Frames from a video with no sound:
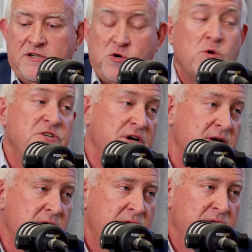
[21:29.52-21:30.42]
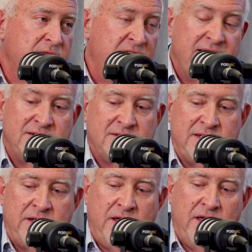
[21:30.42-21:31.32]
Georgia that
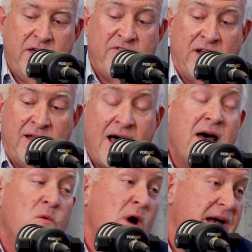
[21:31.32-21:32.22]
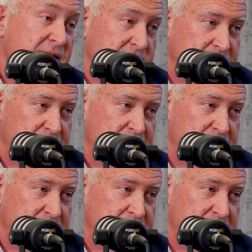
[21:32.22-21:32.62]
give a lot away.